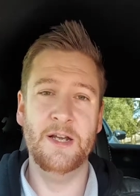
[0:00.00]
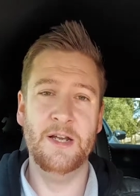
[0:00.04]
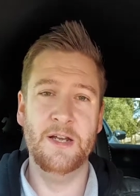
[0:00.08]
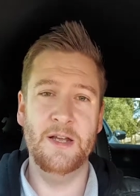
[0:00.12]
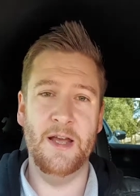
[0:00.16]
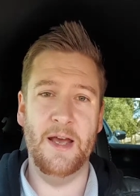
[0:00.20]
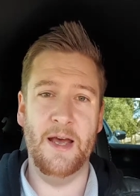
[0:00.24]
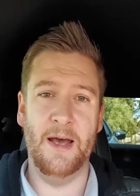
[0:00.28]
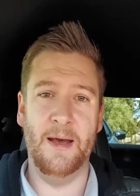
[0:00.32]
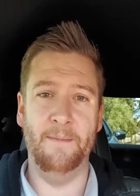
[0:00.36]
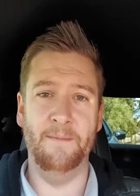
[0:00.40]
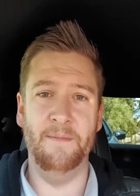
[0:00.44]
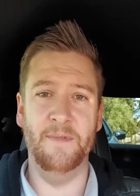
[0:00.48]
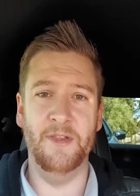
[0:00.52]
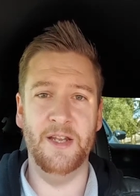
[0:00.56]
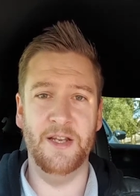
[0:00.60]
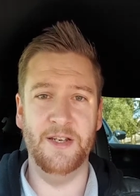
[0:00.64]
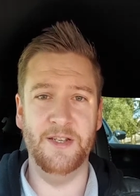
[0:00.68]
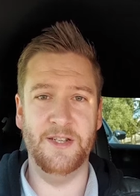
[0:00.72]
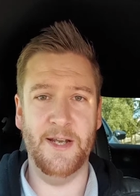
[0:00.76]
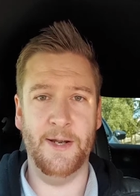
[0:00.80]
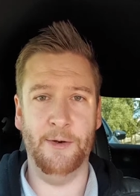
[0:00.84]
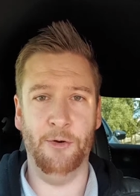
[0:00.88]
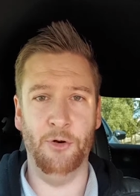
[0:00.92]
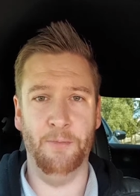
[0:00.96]
The
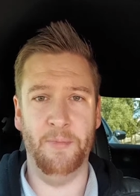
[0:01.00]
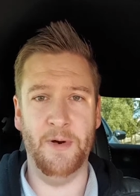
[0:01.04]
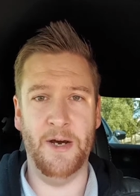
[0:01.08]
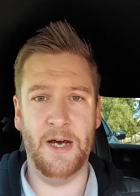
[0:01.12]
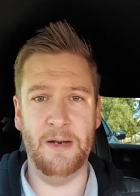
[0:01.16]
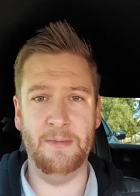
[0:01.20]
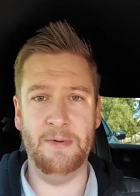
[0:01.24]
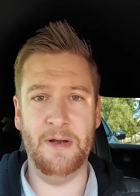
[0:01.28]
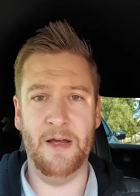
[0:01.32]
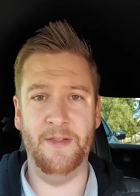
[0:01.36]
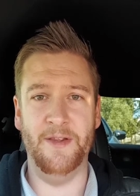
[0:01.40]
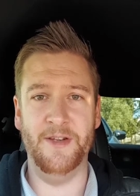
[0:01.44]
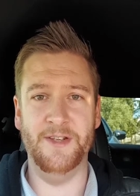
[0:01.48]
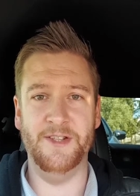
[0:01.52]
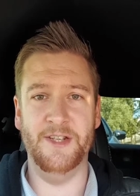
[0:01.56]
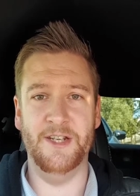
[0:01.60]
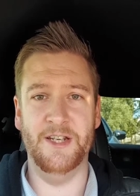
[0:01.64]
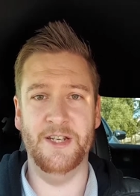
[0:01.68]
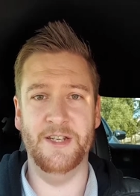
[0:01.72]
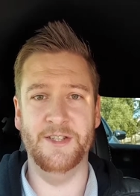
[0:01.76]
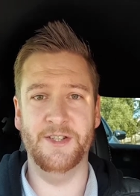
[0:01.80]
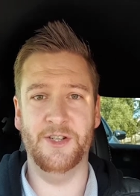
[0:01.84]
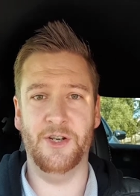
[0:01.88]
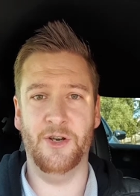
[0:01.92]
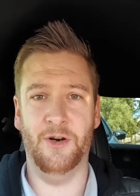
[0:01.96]
integral part about this
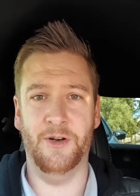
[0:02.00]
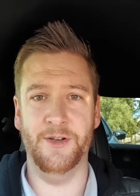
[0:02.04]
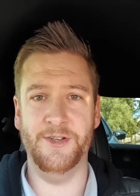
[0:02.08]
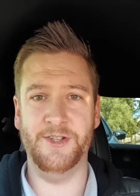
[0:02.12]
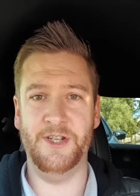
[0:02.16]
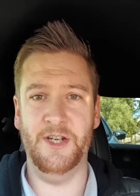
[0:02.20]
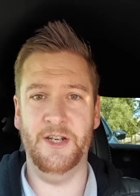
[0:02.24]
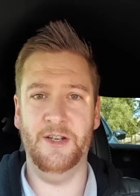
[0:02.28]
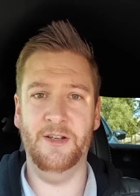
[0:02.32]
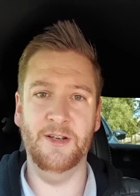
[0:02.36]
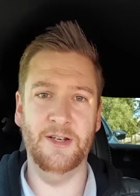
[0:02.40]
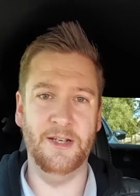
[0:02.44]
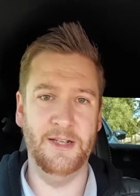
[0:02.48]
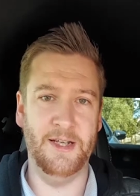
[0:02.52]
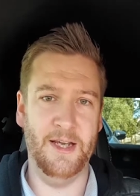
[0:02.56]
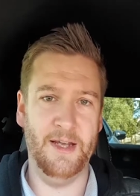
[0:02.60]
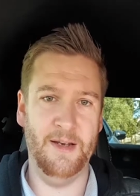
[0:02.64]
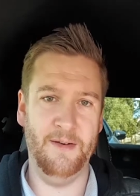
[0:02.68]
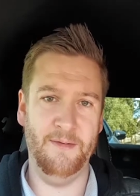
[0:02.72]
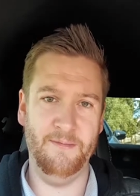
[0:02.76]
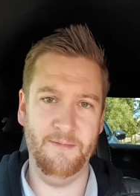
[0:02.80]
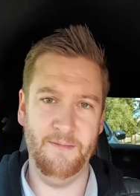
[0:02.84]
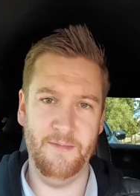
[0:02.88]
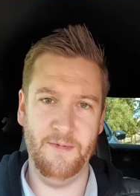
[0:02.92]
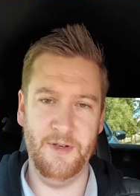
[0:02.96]
is costing.
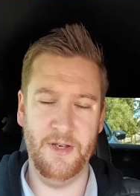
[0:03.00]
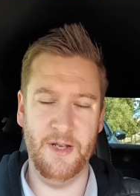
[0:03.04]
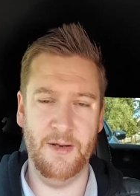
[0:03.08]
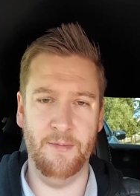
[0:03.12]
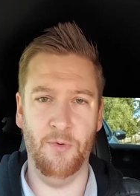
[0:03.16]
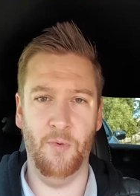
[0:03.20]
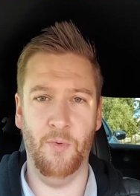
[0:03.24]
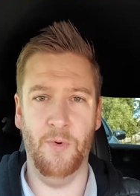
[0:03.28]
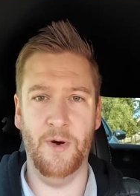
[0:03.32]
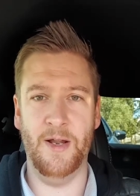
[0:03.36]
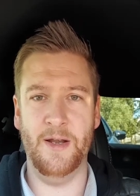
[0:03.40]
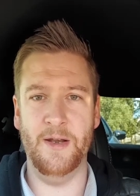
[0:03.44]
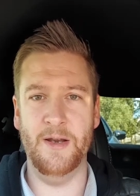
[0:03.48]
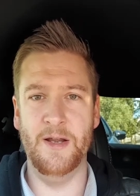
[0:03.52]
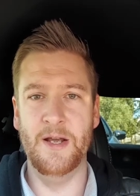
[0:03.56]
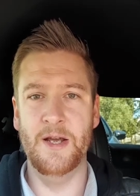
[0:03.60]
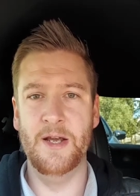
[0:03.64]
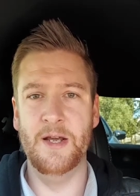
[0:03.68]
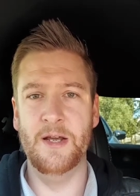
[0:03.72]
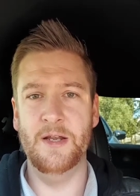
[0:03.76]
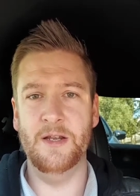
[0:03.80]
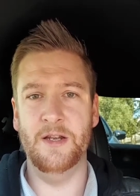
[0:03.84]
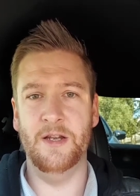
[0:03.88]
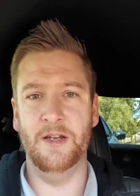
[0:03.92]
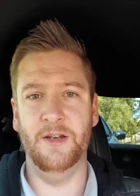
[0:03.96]
Again, number 1,
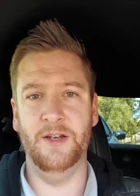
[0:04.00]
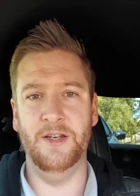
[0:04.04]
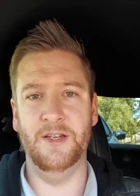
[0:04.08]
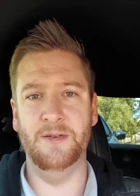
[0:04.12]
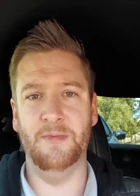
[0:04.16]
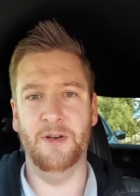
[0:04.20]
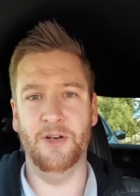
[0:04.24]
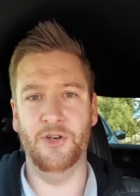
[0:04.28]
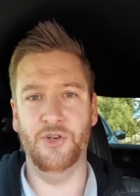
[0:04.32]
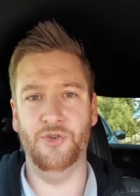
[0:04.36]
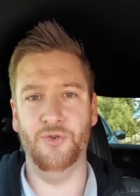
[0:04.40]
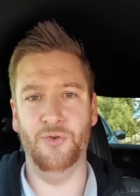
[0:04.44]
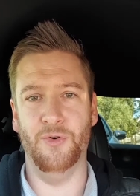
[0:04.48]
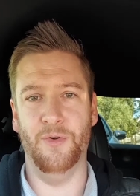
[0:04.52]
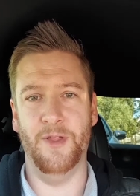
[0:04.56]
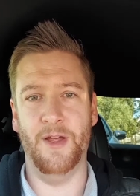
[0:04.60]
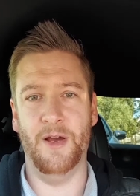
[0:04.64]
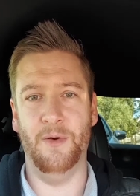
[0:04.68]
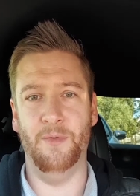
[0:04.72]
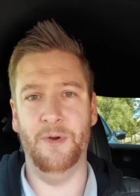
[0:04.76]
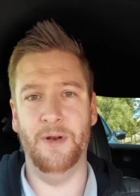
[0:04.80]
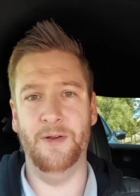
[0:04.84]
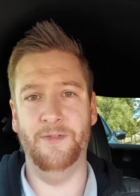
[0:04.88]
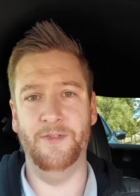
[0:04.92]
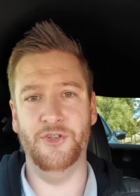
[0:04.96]
you need to make sure that
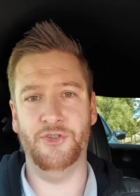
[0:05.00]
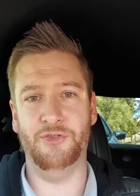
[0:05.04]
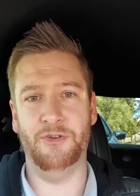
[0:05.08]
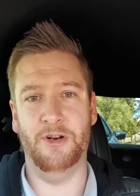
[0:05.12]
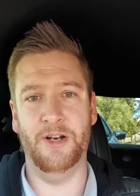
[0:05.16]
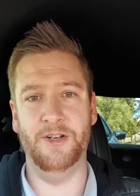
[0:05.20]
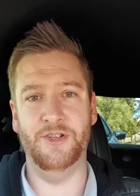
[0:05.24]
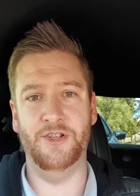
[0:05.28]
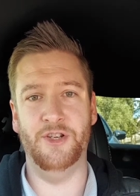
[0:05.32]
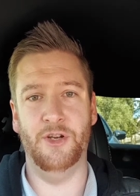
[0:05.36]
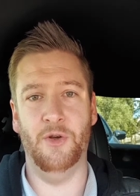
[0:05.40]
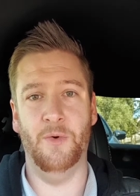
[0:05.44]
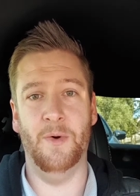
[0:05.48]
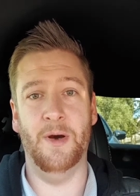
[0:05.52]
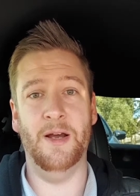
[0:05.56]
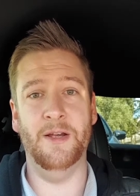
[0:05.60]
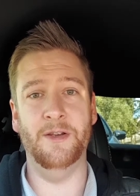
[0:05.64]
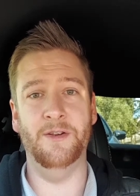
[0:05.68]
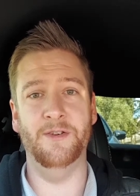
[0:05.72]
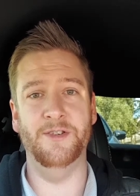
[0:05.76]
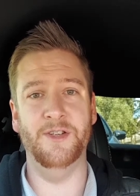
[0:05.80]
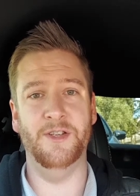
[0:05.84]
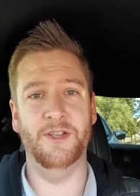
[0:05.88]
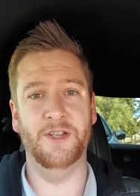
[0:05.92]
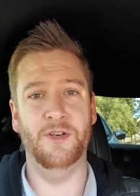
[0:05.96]
whatever strategy you are
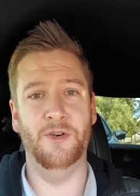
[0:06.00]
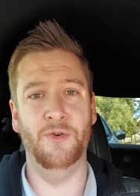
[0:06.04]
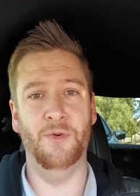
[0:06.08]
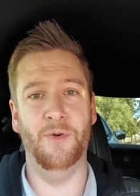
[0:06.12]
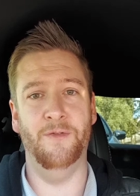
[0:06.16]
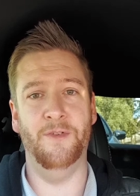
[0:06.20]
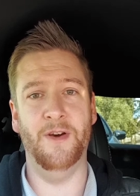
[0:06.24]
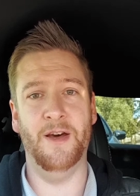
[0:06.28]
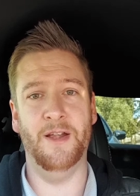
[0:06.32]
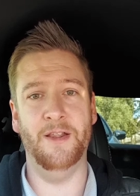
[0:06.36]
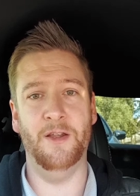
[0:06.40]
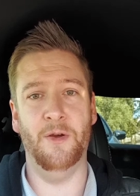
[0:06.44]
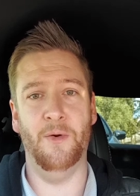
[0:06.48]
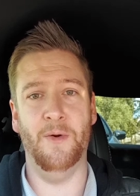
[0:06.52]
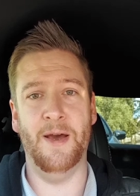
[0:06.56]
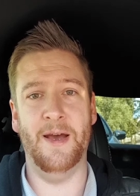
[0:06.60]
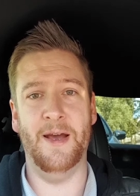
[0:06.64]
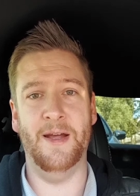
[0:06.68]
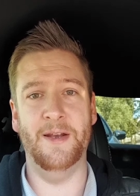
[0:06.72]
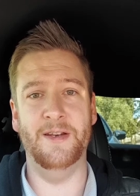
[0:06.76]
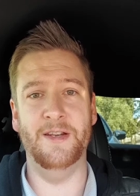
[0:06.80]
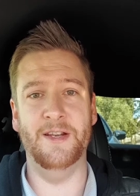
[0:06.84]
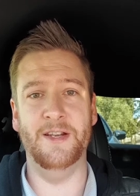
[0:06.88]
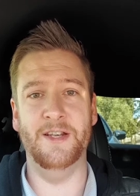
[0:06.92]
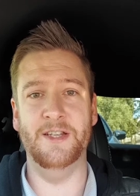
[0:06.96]
using to do a value
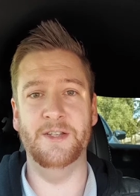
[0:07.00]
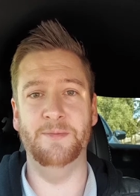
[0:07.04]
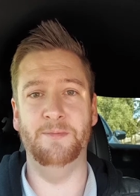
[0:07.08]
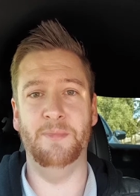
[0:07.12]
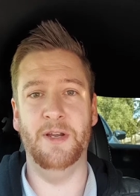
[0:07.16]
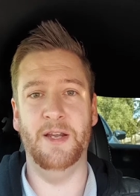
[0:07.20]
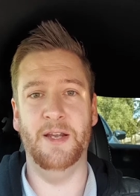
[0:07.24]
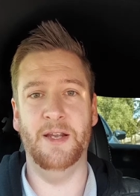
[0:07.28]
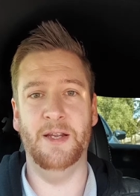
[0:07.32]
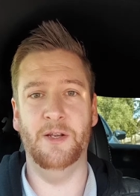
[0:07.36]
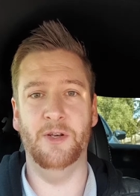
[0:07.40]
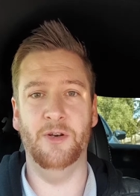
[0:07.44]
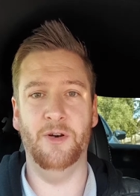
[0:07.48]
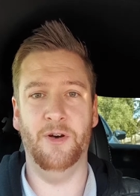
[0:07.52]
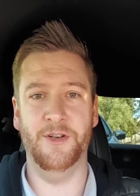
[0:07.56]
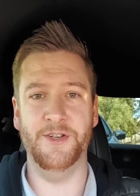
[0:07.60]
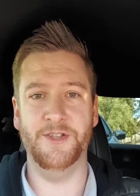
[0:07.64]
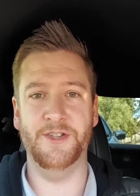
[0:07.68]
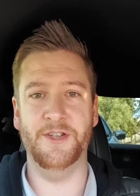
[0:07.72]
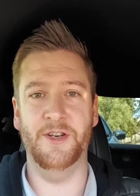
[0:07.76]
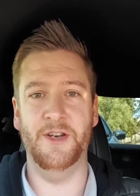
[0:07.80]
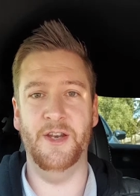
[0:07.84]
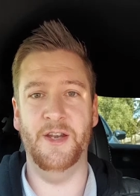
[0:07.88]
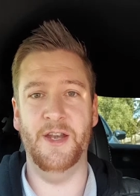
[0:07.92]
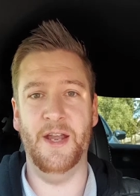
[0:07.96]
add is being
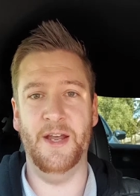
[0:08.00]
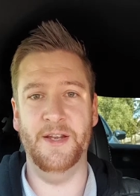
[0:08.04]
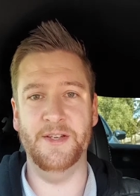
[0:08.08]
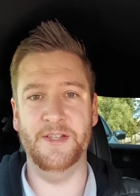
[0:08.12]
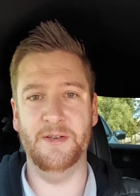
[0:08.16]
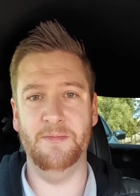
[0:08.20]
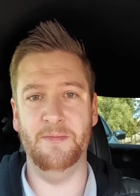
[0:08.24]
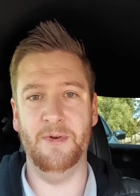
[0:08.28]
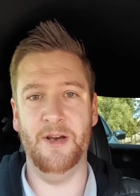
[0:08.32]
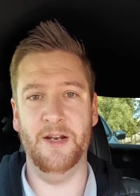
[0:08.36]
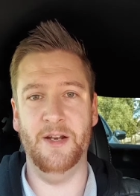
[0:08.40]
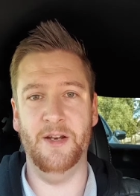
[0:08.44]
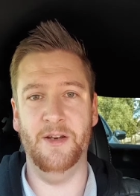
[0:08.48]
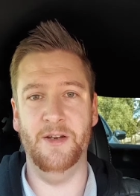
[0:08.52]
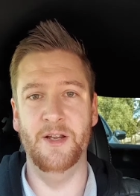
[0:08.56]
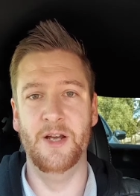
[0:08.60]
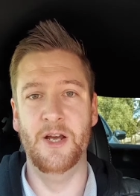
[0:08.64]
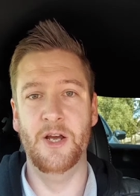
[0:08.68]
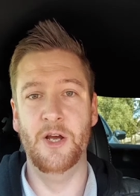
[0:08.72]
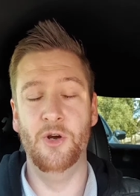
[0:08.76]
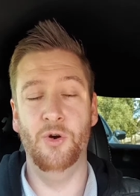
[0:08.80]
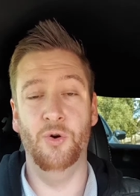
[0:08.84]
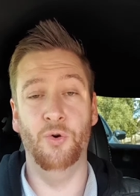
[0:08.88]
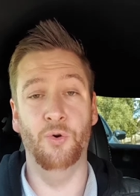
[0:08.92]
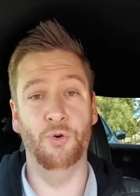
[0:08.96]
costed and estimated
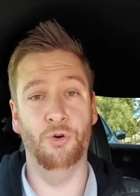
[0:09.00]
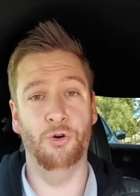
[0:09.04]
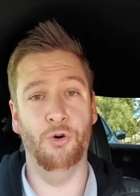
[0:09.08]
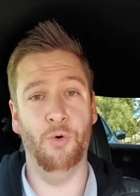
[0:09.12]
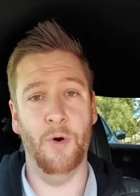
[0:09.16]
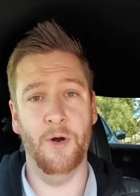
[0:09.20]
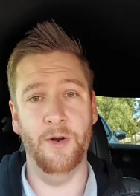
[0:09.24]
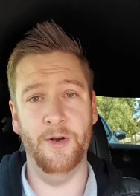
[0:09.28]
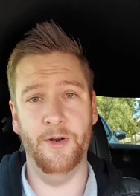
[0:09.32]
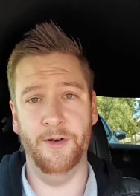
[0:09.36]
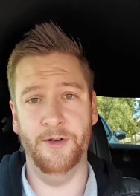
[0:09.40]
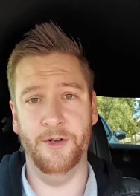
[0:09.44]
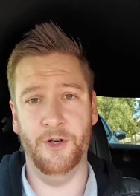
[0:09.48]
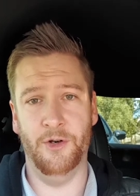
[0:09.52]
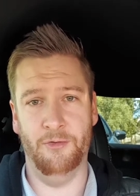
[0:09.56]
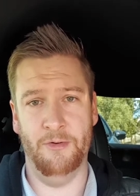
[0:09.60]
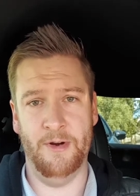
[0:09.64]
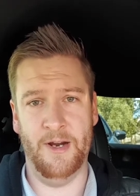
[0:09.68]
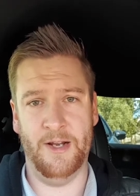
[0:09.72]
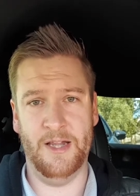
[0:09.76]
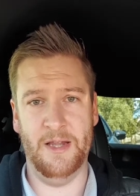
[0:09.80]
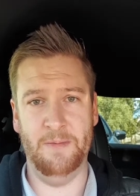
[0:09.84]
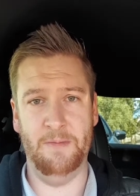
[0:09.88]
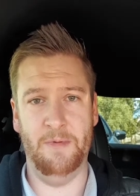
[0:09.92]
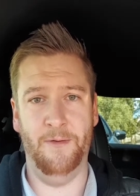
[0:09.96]
or quoted
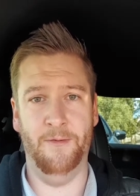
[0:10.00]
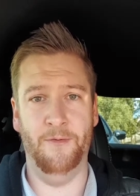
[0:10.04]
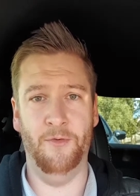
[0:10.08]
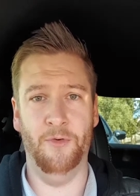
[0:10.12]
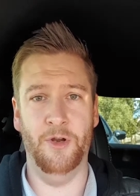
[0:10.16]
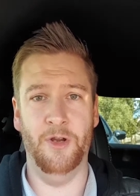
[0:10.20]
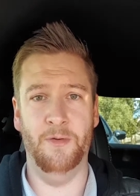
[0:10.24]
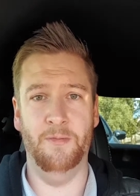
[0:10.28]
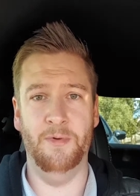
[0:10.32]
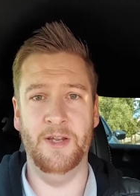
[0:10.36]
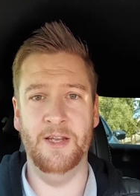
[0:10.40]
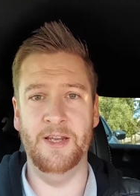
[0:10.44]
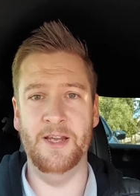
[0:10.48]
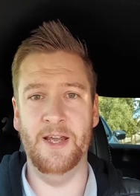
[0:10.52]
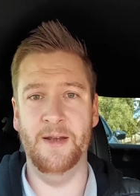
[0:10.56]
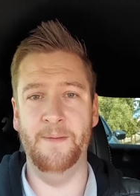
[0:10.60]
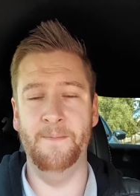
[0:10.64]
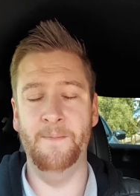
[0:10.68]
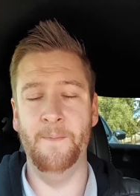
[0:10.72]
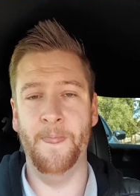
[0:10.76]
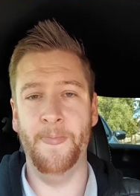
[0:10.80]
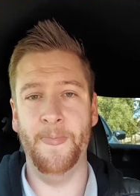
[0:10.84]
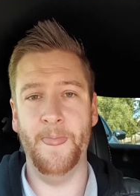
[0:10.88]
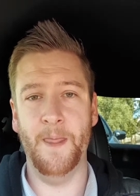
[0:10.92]
correctly before you begin.